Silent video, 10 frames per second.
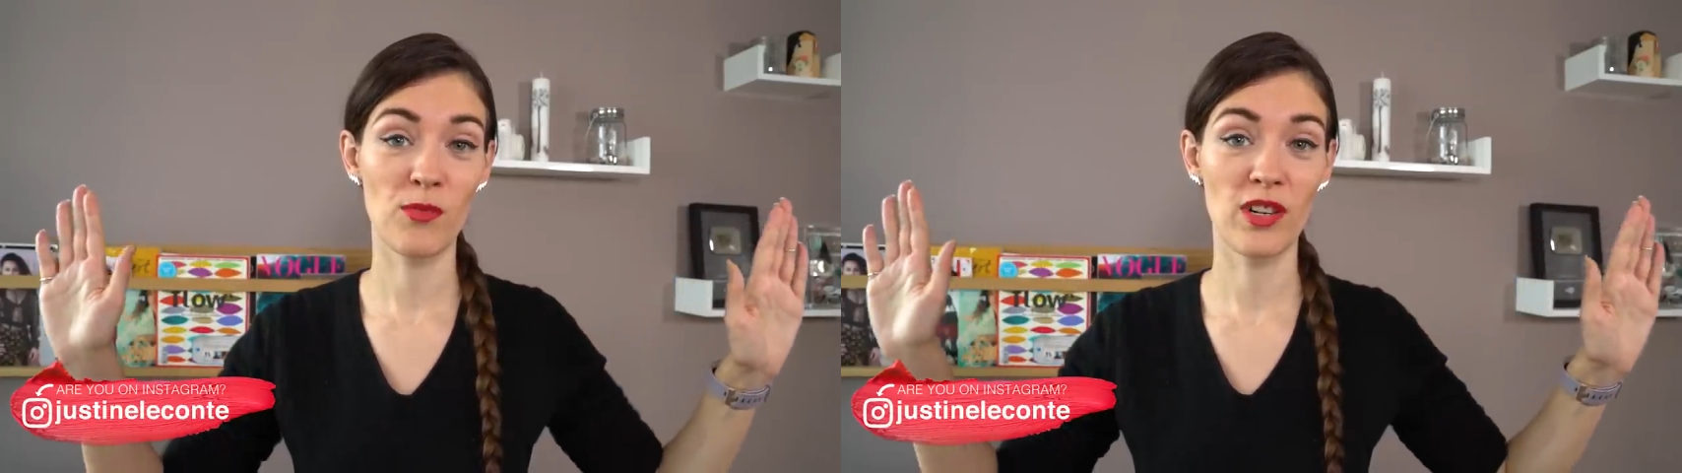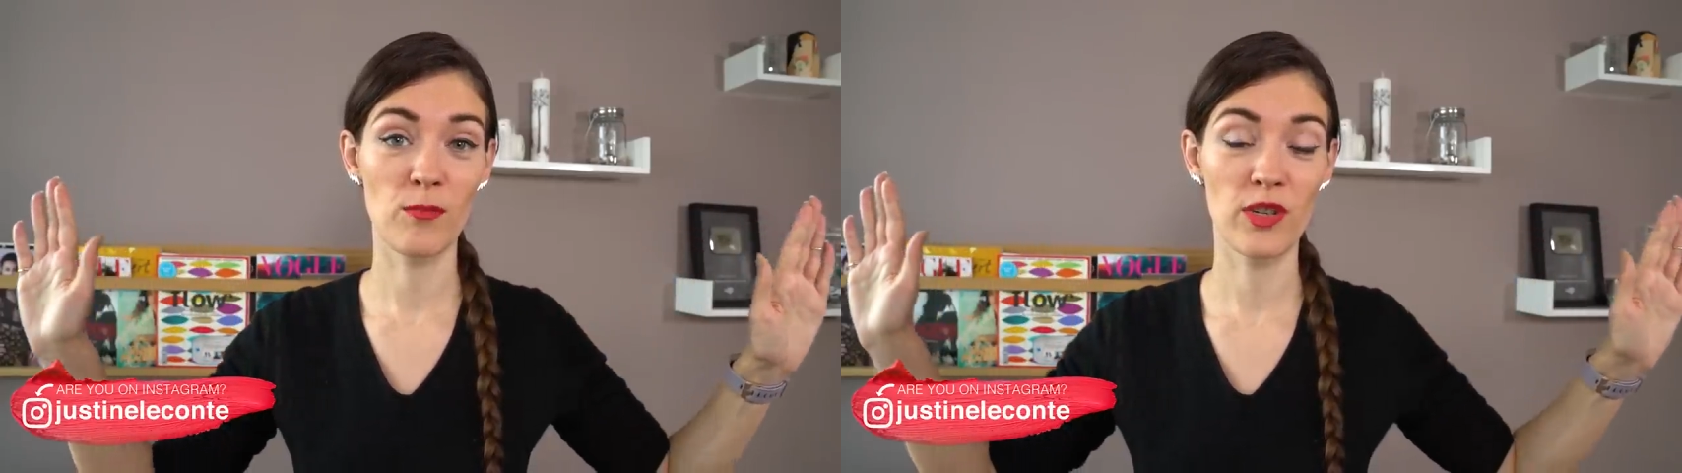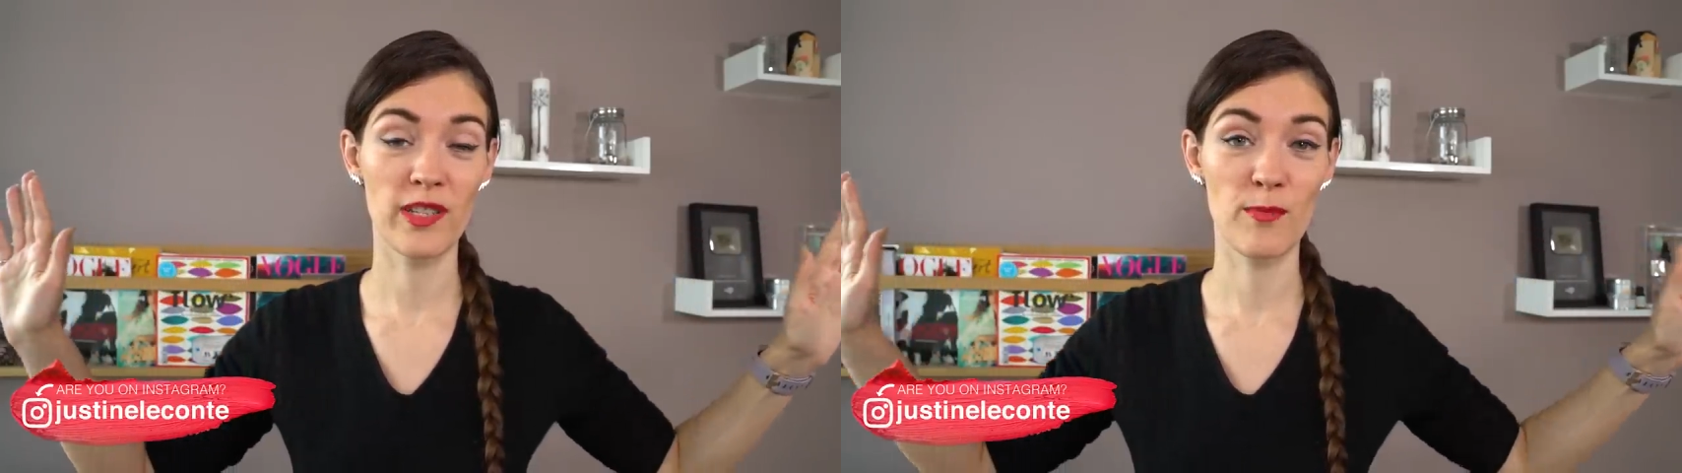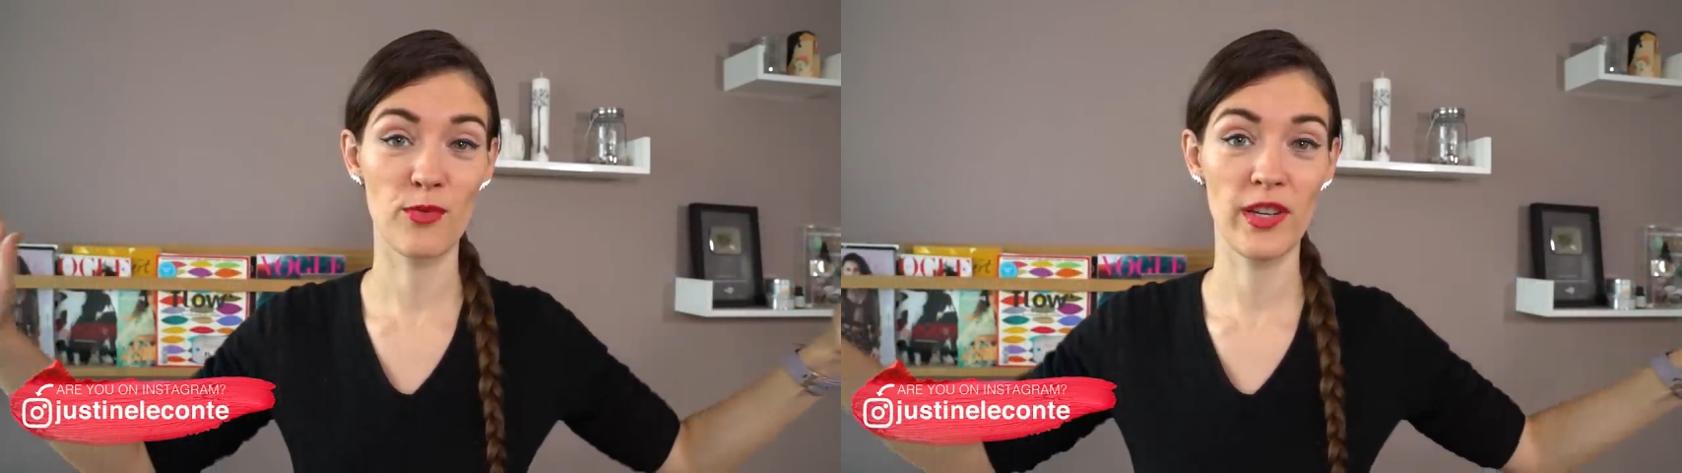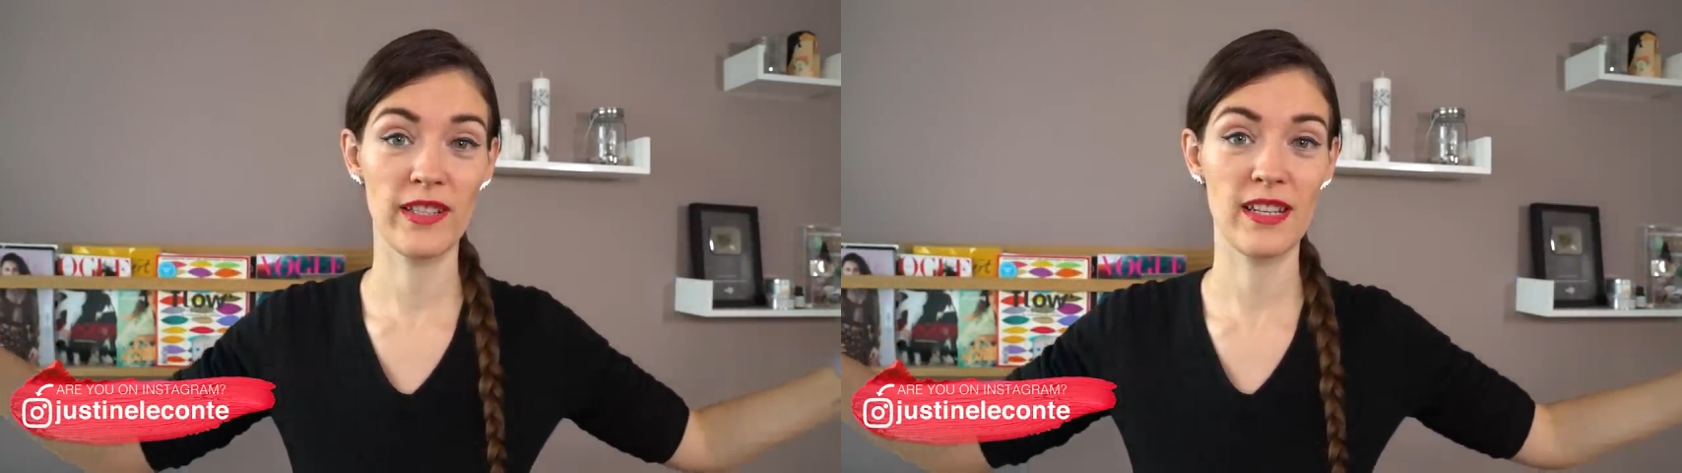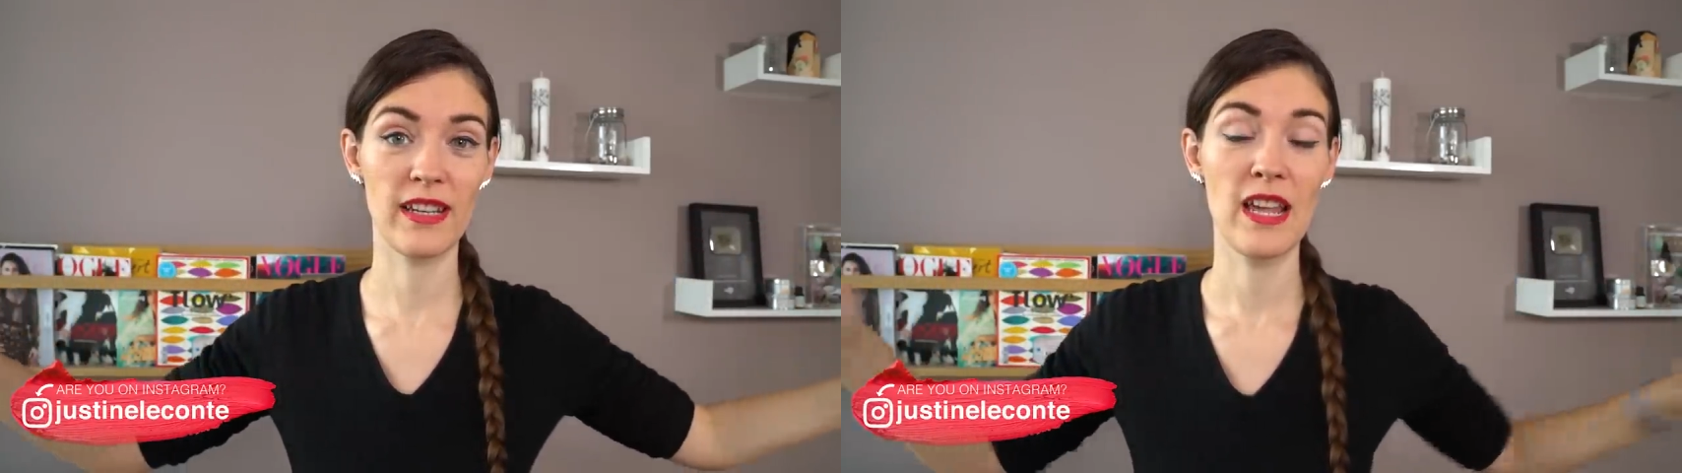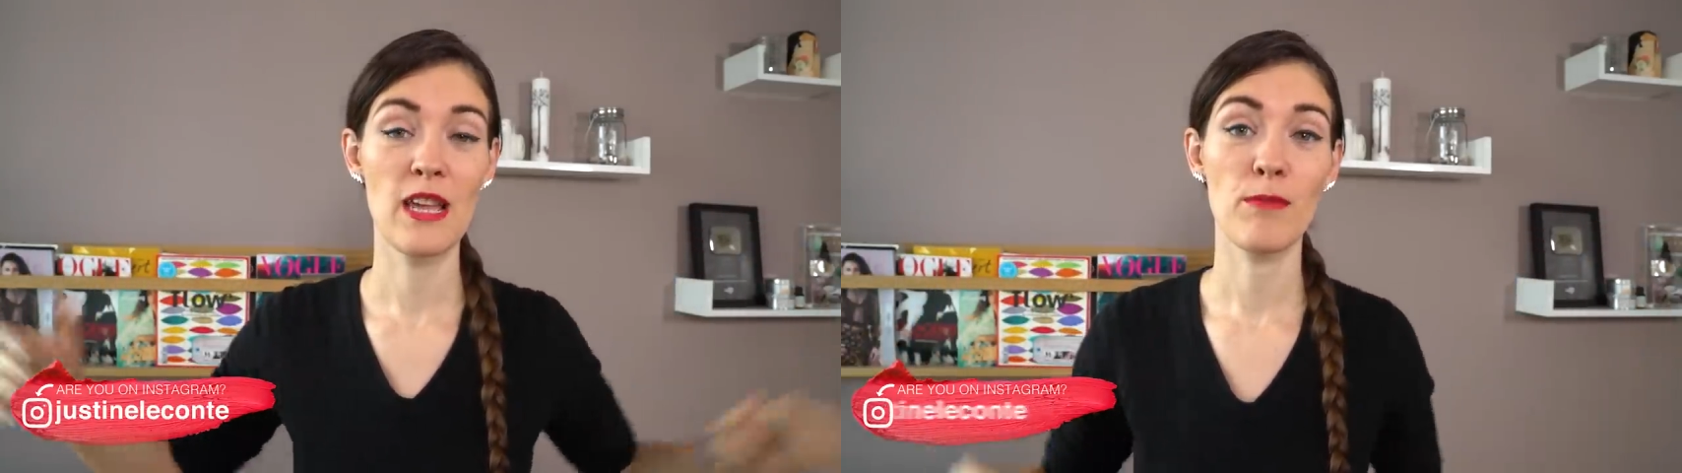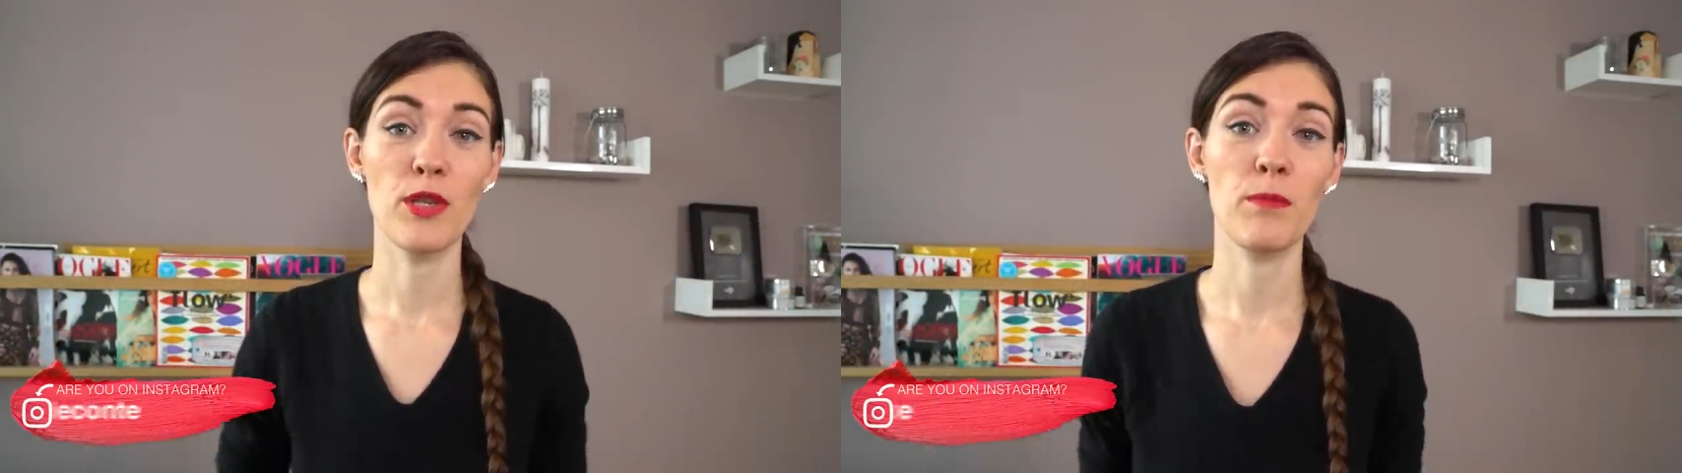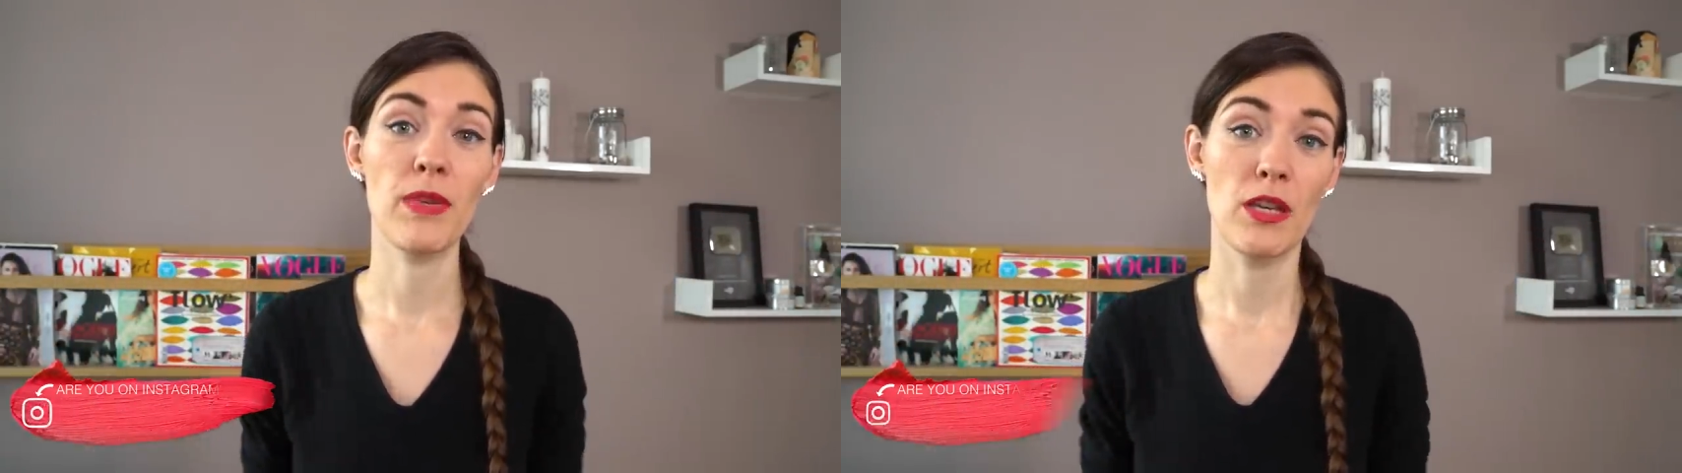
more separated. But